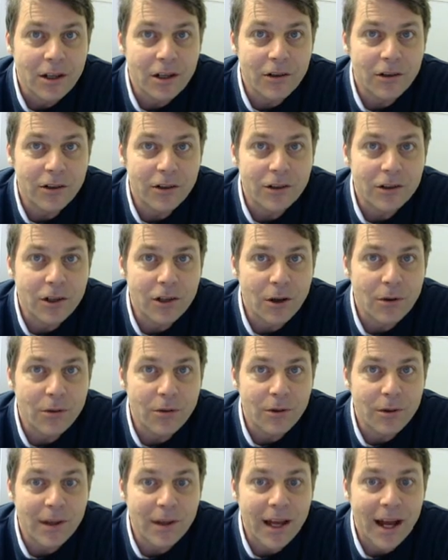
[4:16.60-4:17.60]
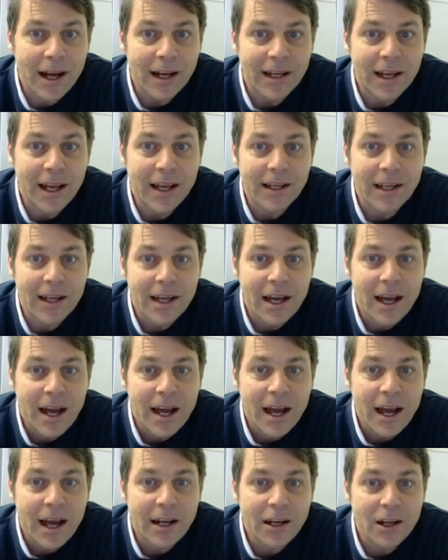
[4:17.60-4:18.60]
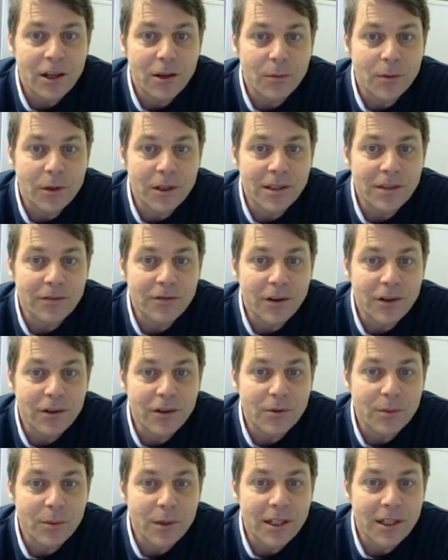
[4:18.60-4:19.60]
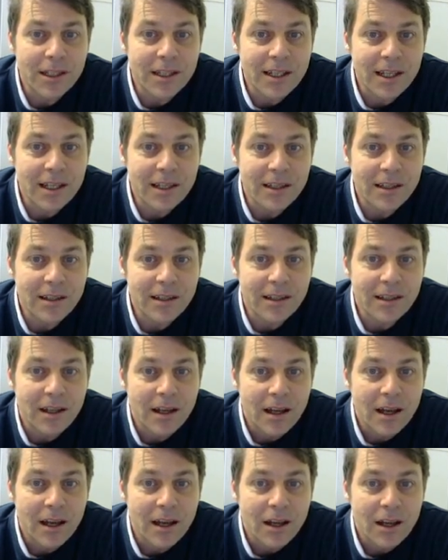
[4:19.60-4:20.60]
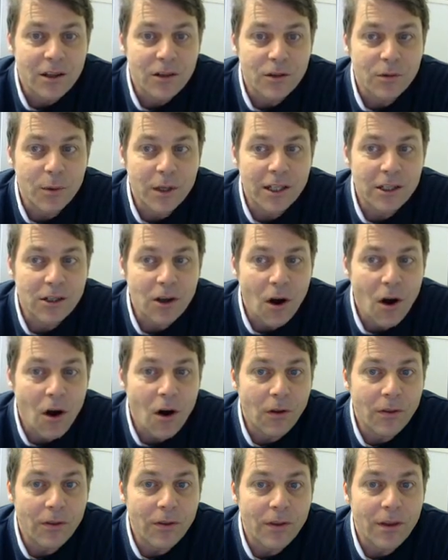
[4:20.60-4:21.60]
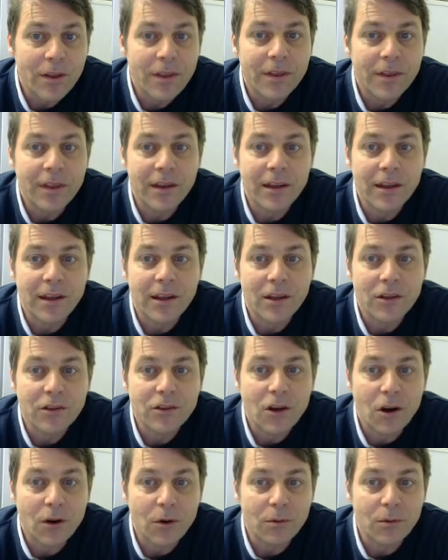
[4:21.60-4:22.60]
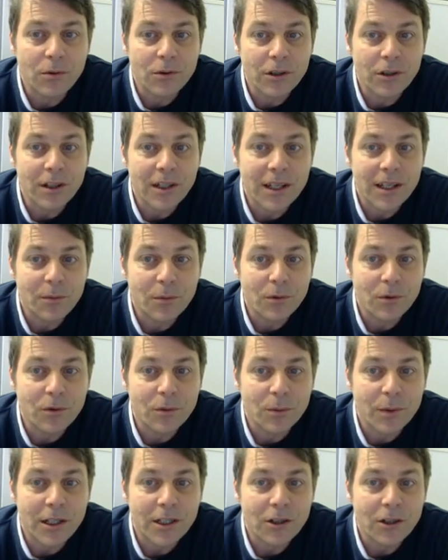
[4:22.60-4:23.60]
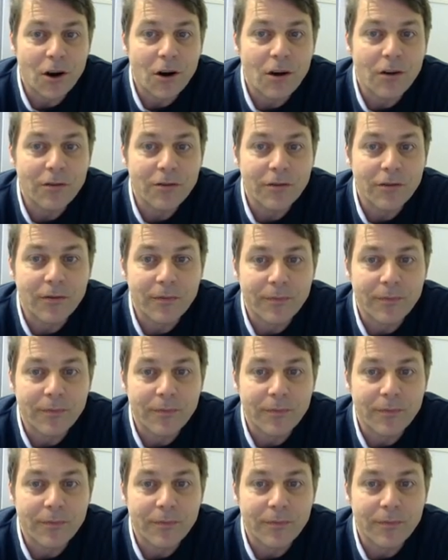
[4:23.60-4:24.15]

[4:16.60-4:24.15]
current to go through the AND gate. In other words, if I switch this switch on, the toggle circuit will switch off.